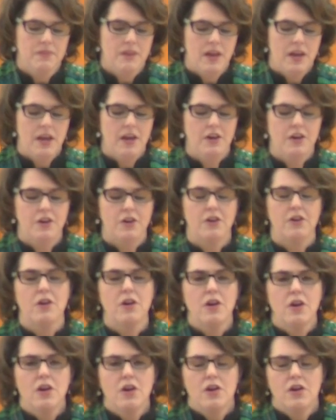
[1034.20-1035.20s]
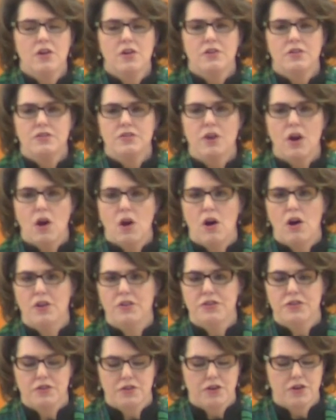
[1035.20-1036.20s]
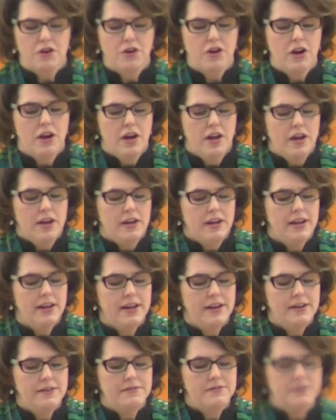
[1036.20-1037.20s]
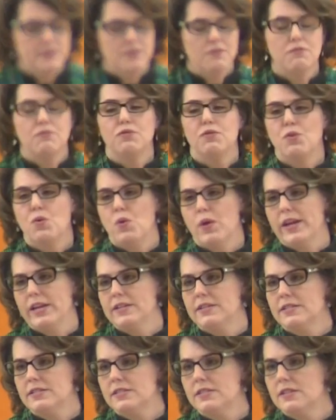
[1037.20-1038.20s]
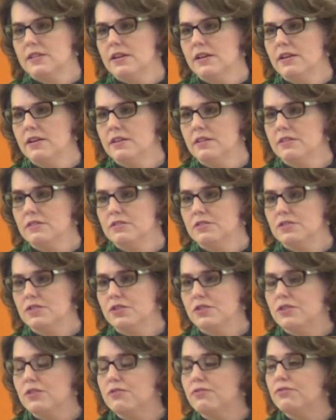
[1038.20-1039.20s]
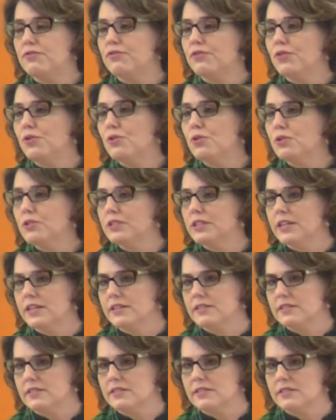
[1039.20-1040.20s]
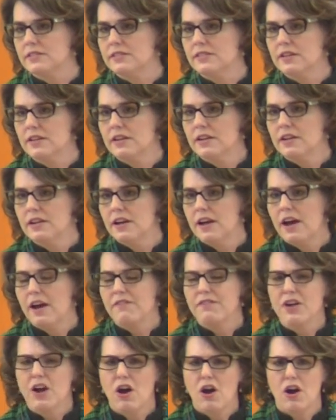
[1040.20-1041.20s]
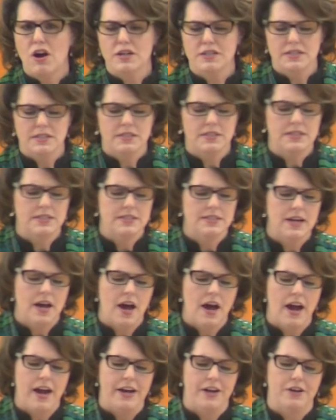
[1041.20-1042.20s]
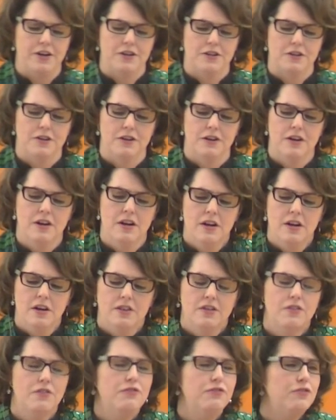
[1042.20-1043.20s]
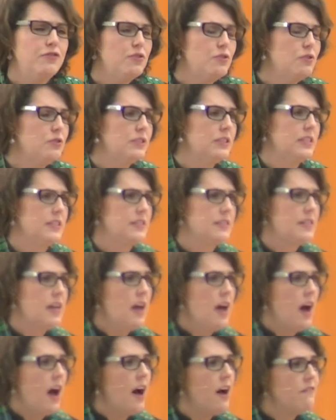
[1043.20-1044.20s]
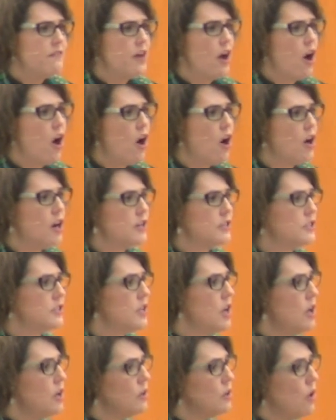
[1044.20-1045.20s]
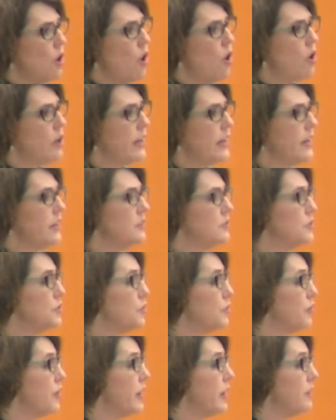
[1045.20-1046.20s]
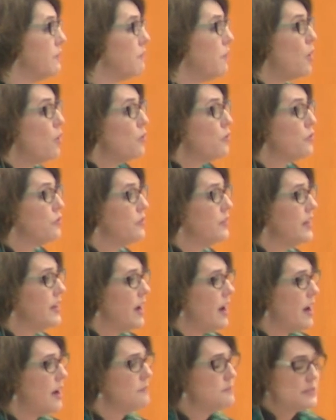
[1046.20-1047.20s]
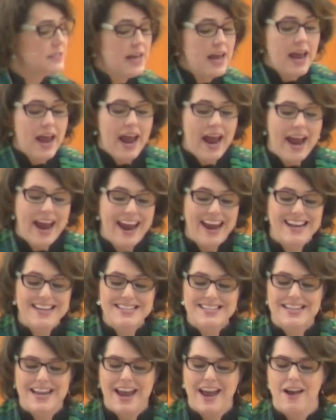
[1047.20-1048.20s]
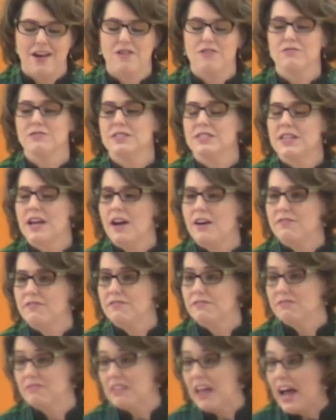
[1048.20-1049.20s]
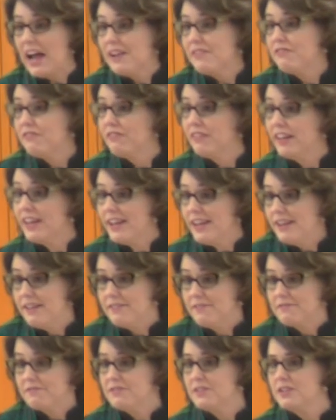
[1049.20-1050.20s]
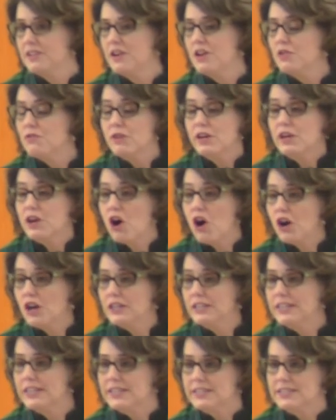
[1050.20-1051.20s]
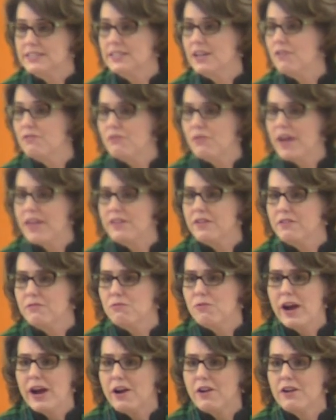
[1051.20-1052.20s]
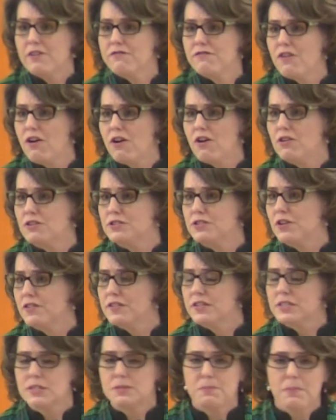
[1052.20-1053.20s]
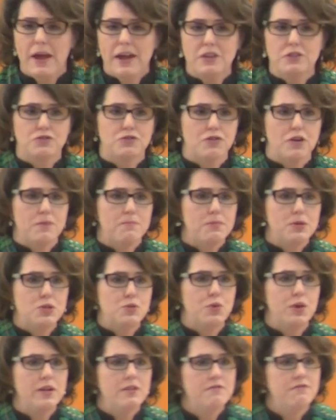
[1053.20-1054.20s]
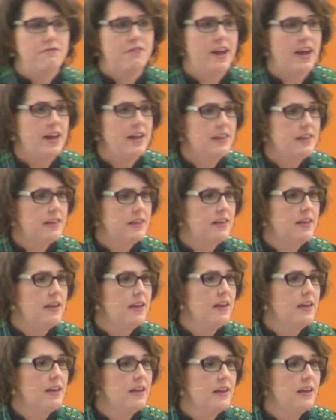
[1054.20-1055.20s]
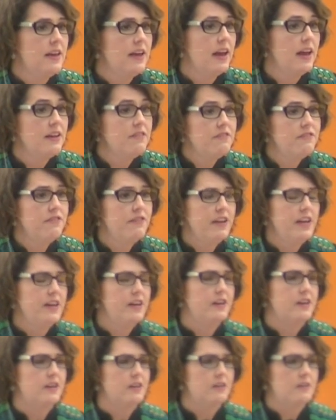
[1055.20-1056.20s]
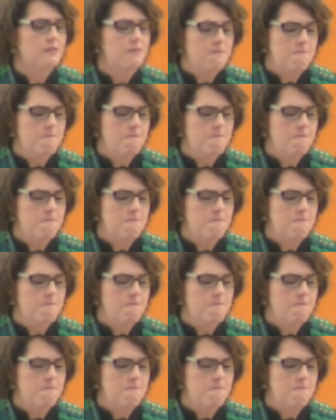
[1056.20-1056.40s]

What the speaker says: Here, the author gives voice to the fullness of the heart's desire, the fullness of the heart's longings during both the ups and downs of life lived, regardless of where it falls on the spectrum between faith and fear.